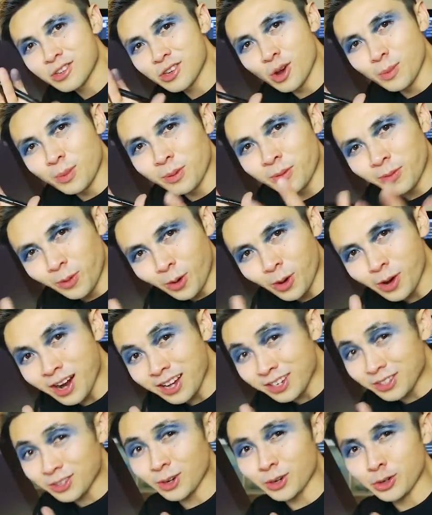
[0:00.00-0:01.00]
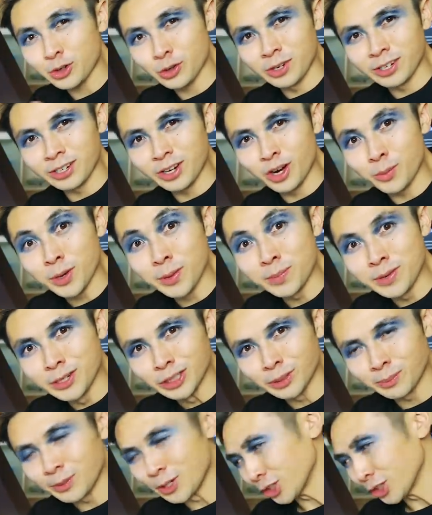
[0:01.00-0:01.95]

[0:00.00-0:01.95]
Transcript: So before I start drawing all my Music